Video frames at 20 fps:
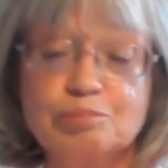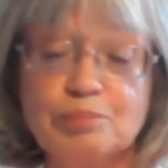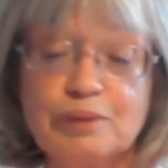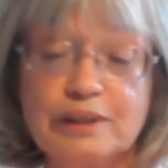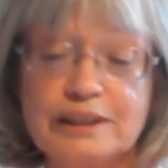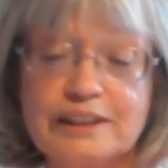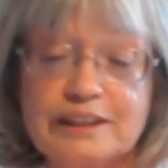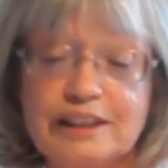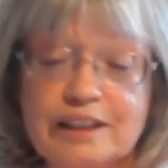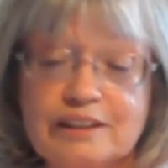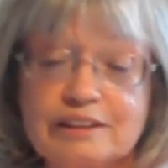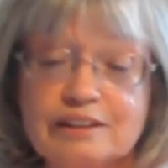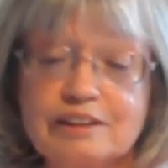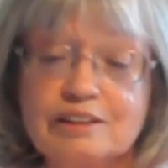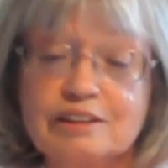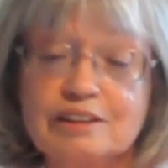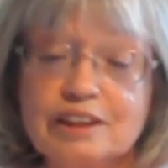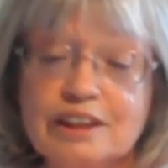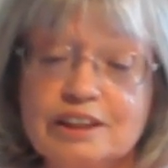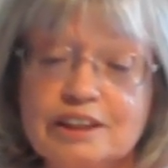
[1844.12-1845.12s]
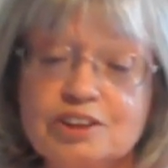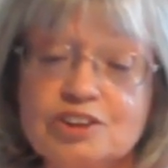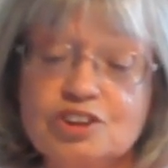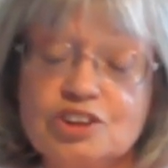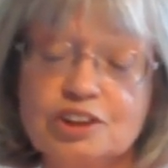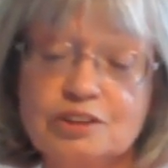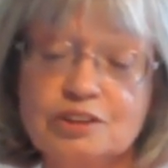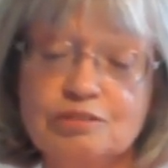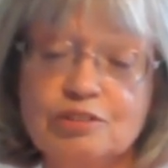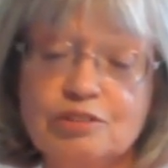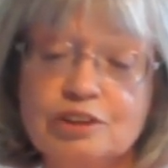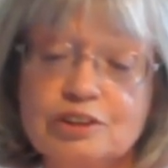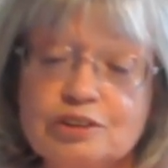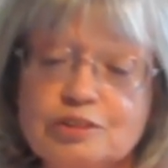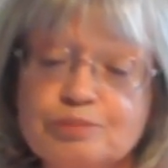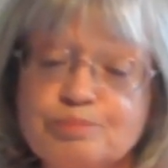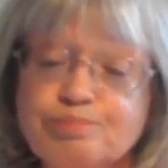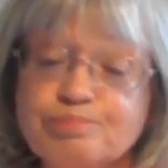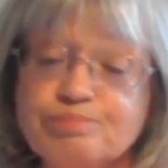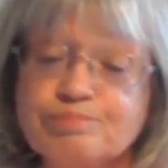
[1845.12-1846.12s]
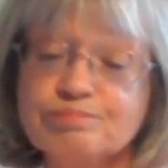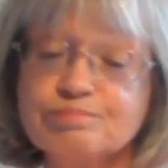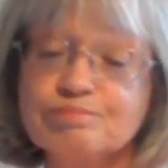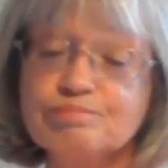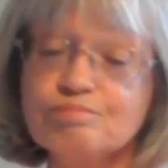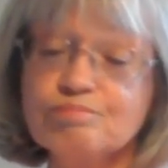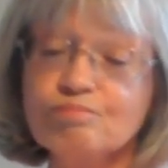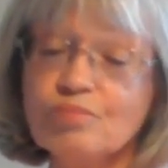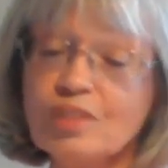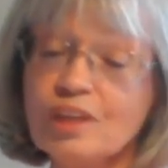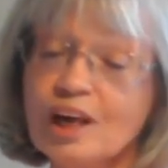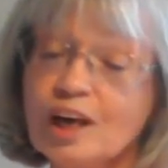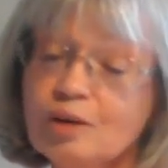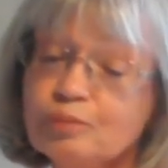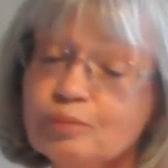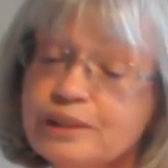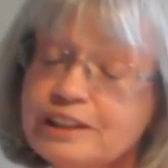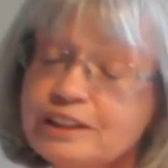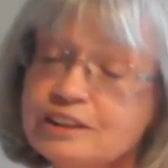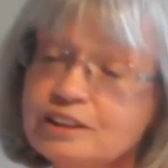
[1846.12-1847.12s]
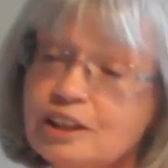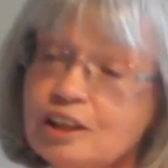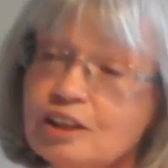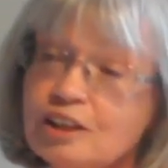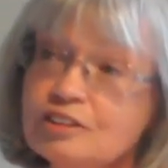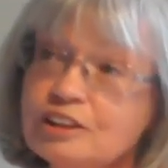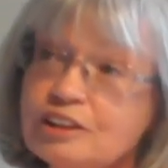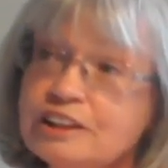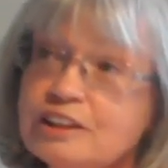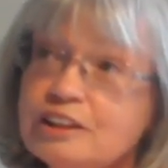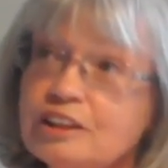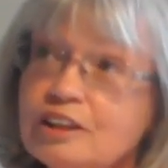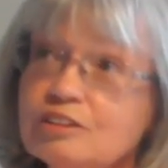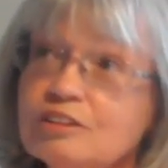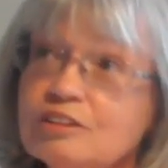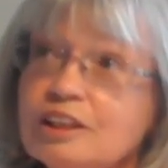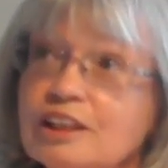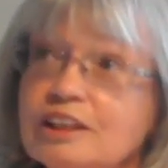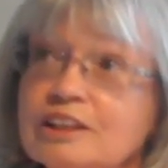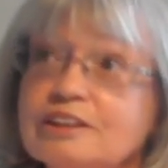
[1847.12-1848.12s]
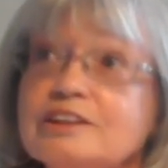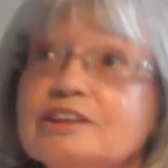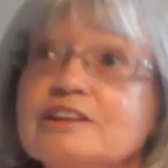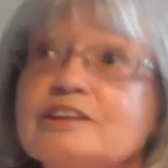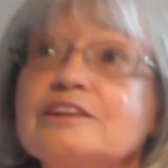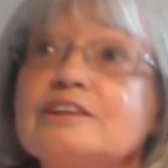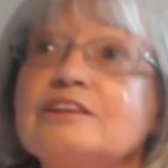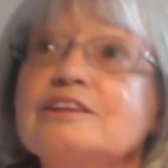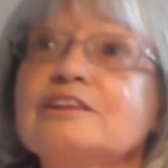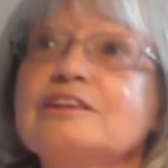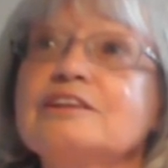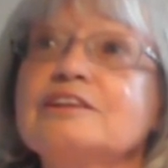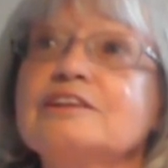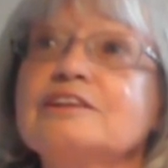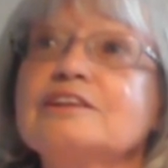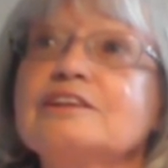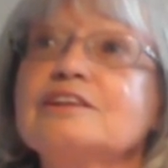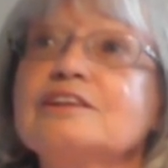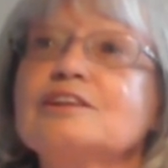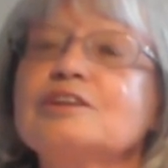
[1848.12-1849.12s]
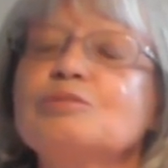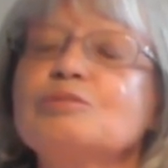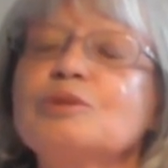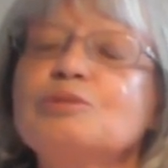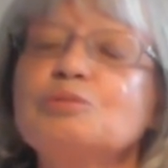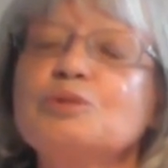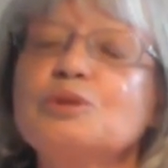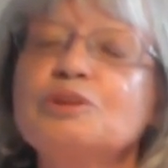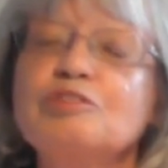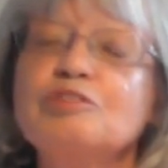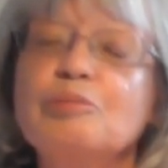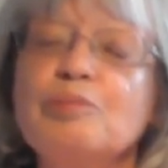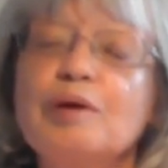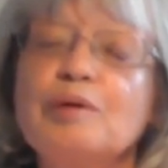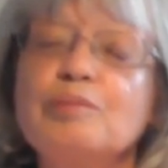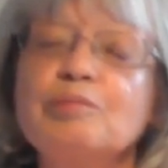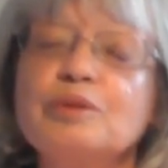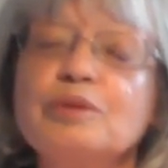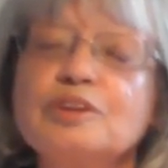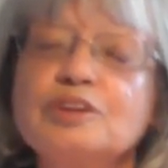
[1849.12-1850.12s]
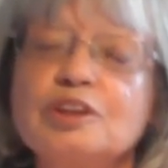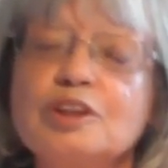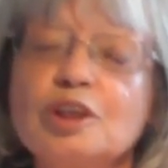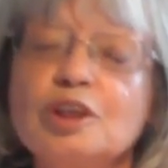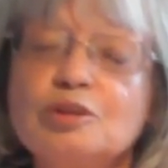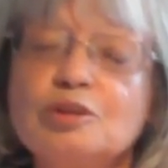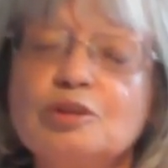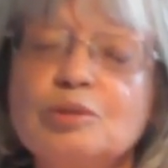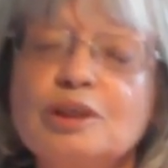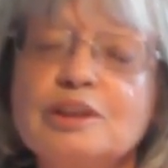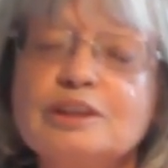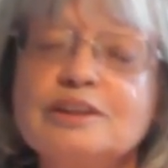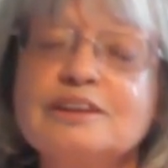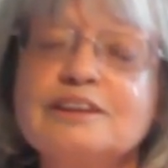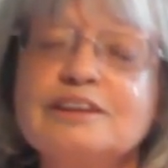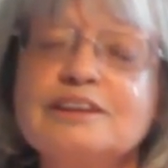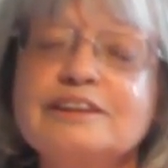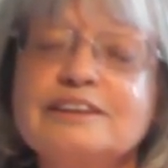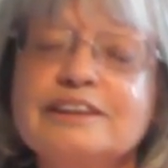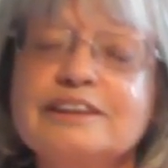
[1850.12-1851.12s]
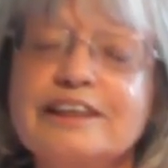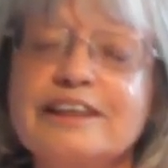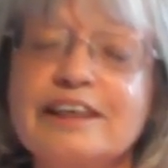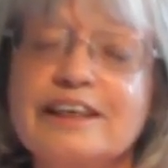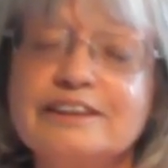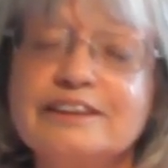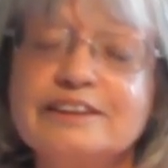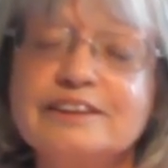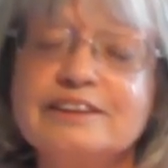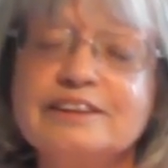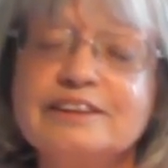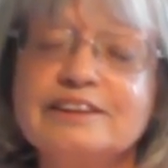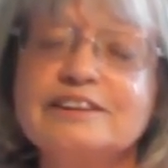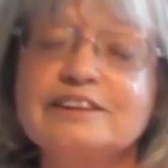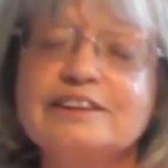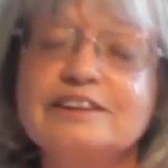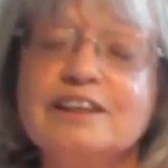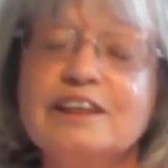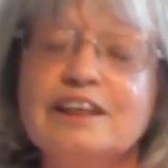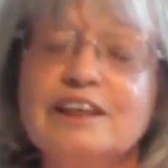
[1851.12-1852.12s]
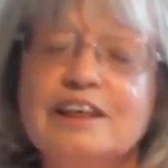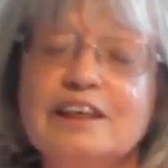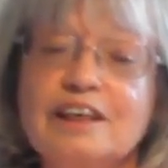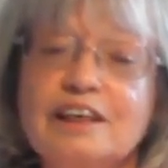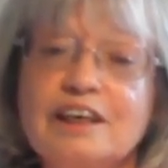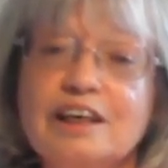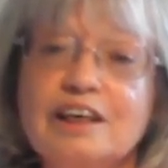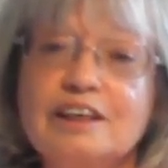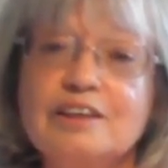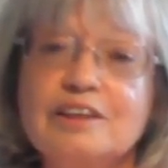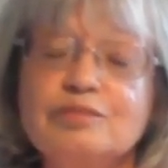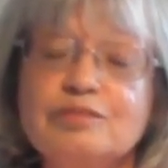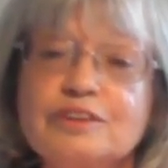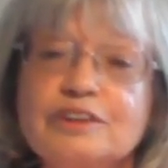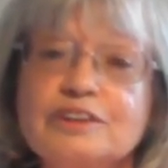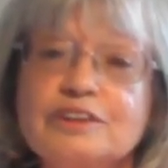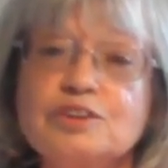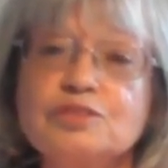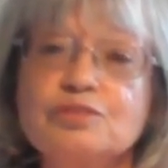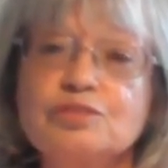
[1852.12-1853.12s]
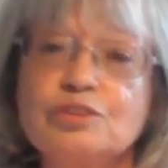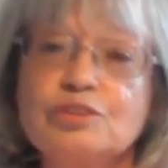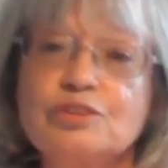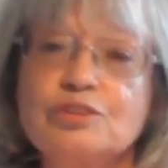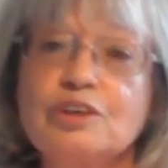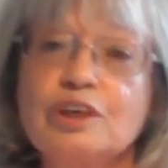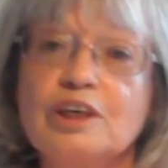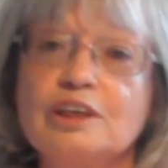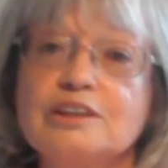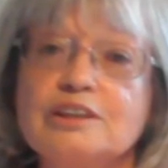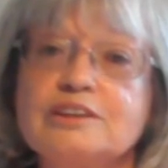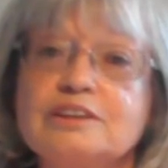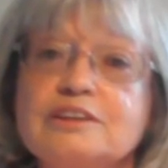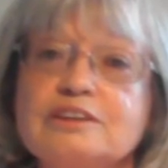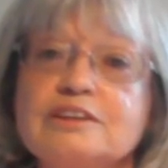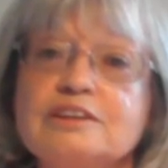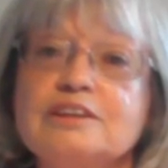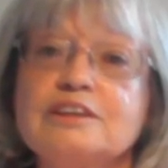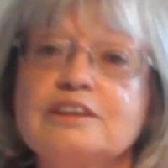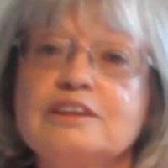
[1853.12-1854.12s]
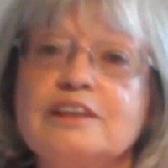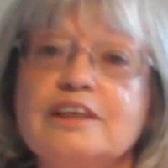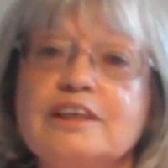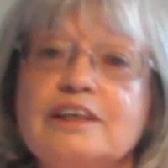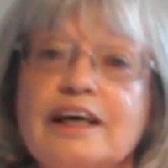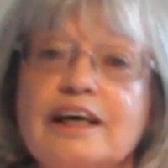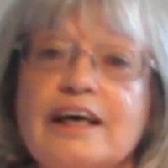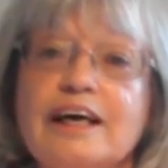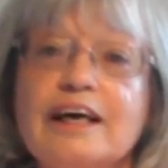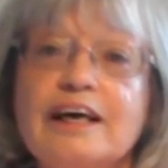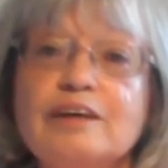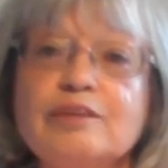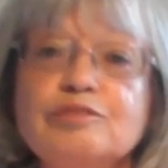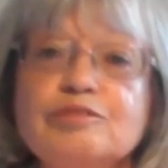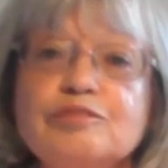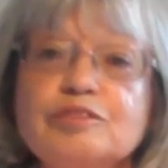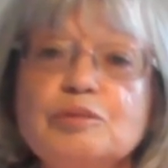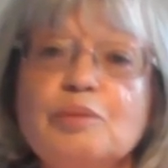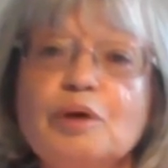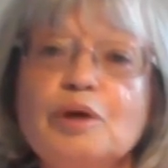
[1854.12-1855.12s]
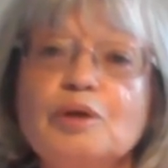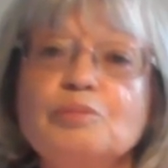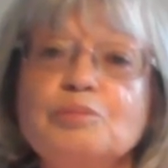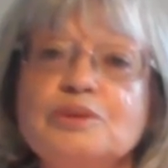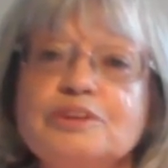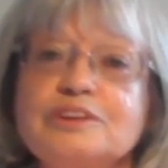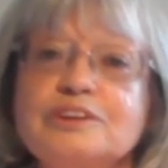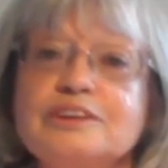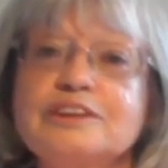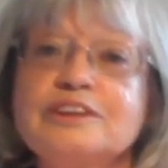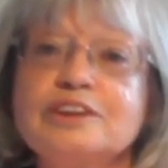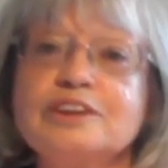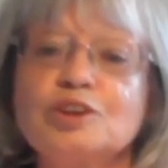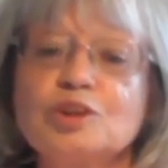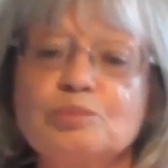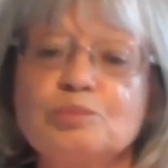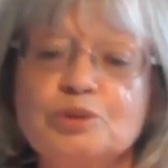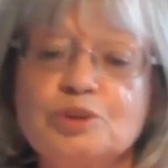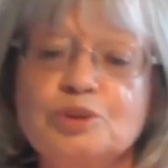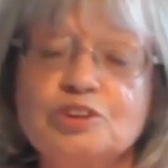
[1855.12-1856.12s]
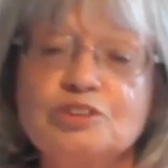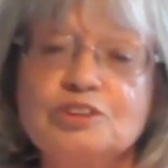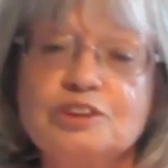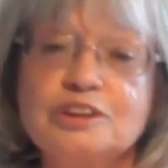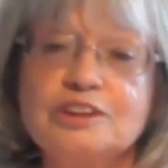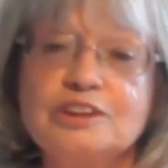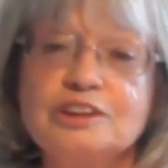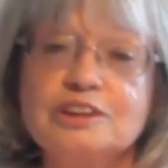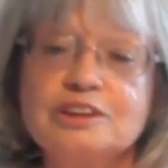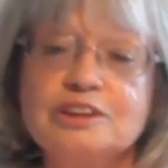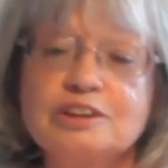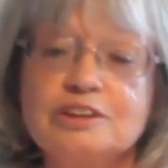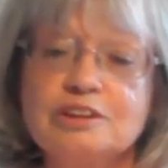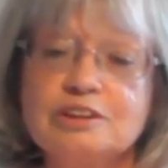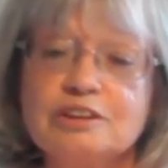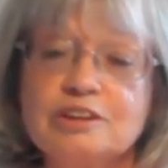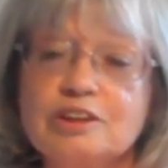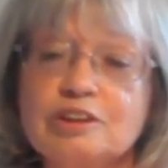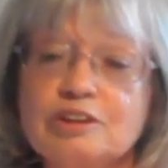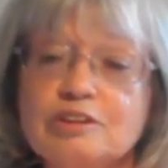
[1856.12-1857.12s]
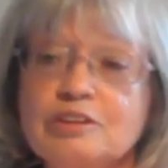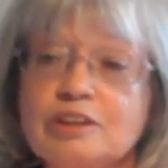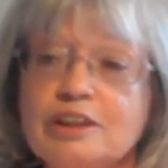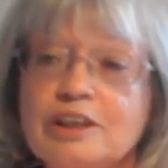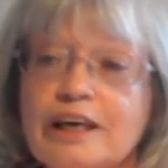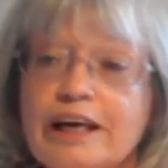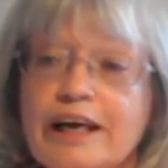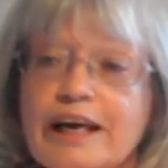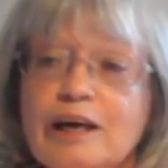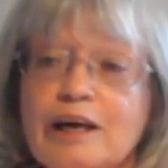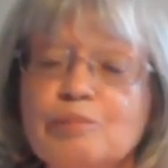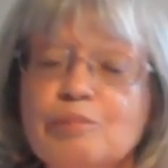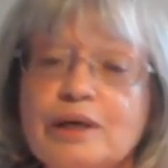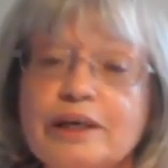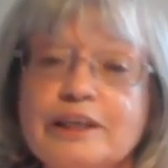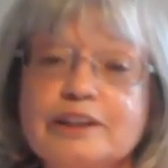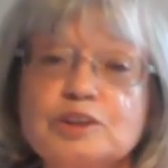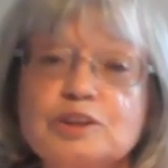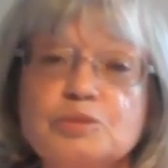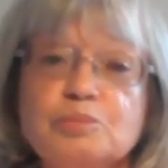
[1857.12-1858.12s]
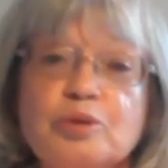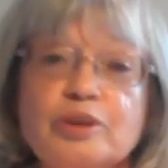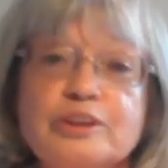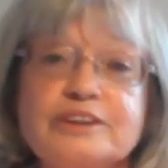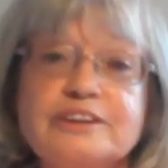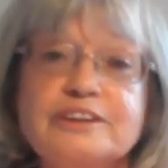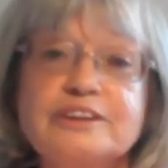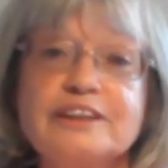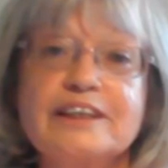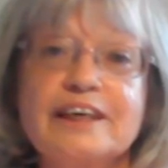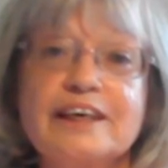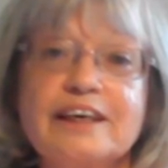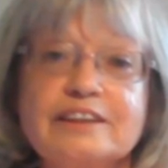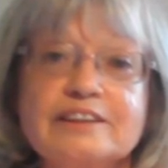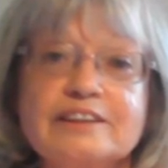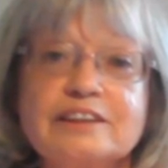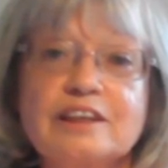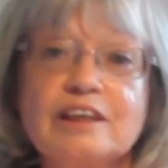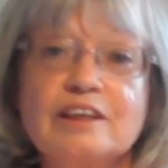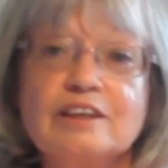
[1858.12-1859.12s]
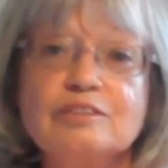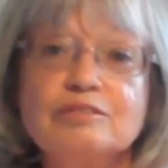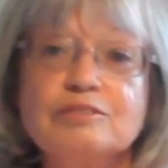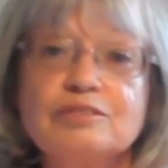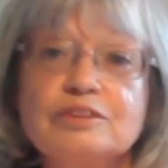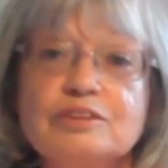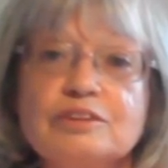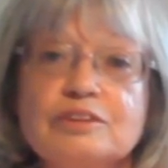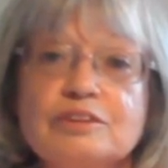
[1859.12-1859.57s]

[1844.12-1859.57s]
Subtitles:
made that our energy real. And we can only know that when we remember no one is against us. Life is for us. Every moment is an opportunity to know, am I expressing as love